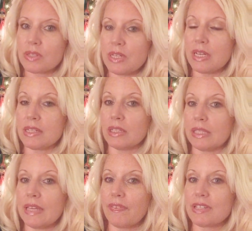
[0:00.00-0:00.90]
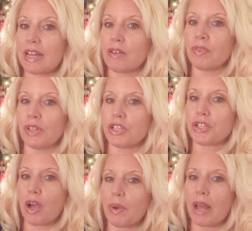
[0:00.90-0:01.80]
needed to leave, because I don't really
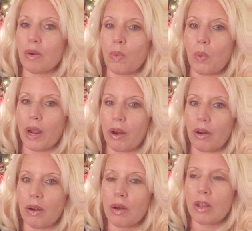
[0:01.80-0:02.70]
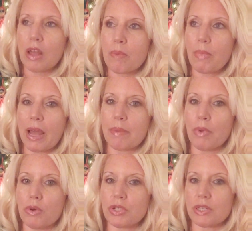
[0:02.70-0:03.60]
show it. I don't wear my
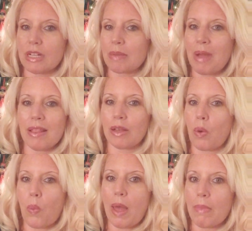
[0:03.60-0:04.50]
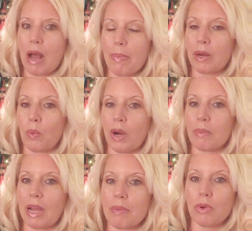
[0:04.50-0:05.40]
emotions. Like, I'm not like a wet mop. I don't wear
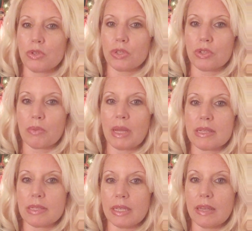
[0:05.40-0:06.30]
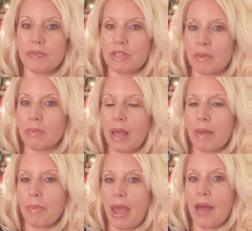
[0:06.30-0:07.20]
my emotions on my sleeve. Some
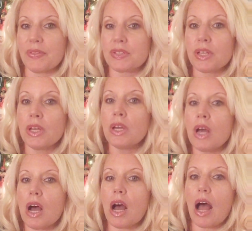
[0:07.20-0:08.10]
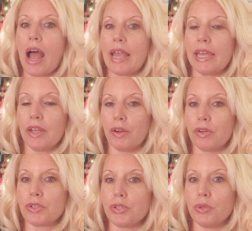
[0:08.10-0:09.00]
empaths I
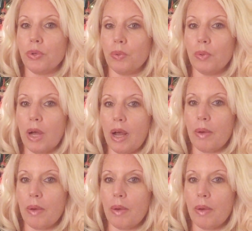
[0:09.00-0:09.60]
hear do